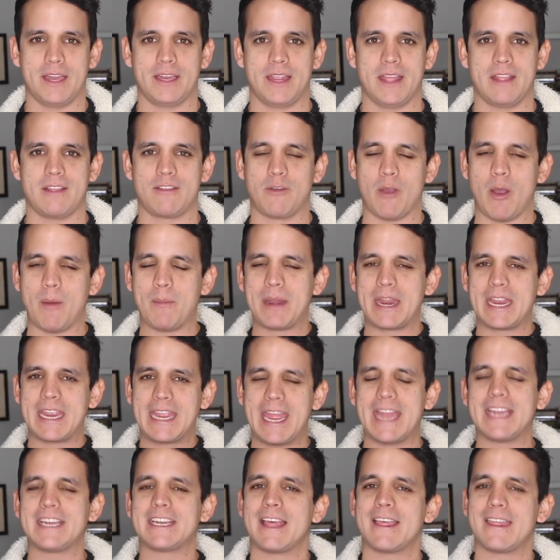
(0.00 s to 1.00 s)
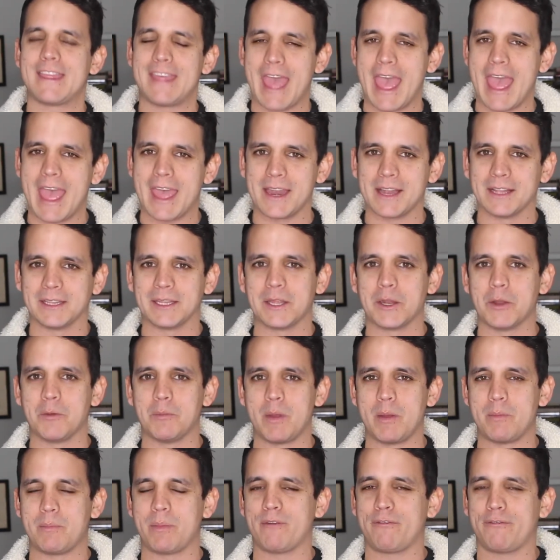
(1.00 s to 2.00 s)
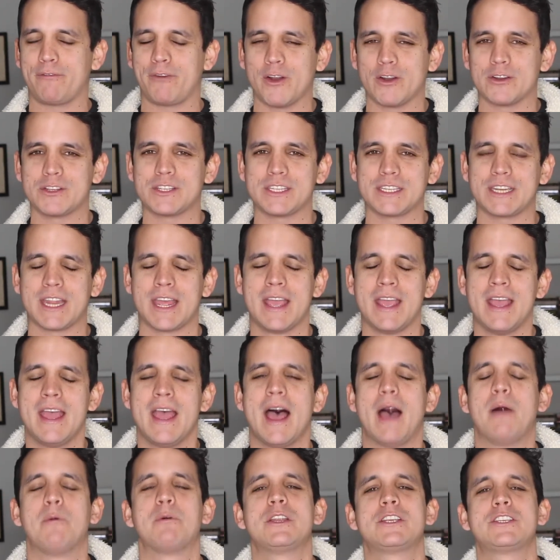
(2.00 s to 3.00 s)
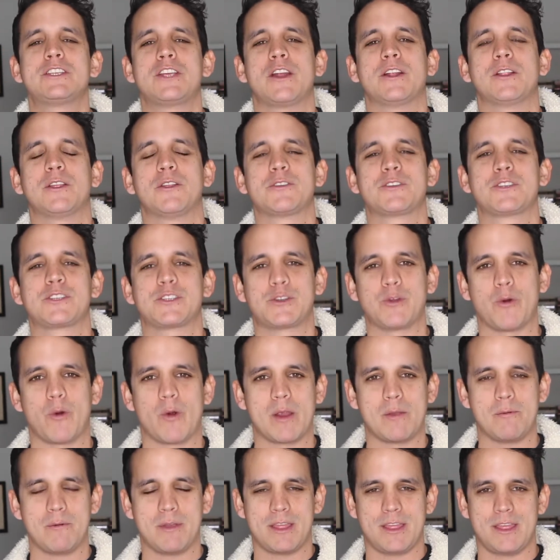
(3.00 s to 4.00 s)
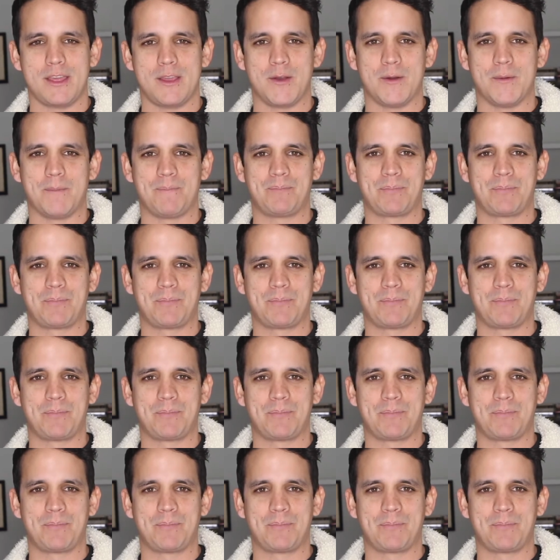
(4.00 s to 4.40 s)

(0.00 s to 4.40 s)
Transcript: And so I'm going to get to that in a little bit. But first, I want to share a little story with you.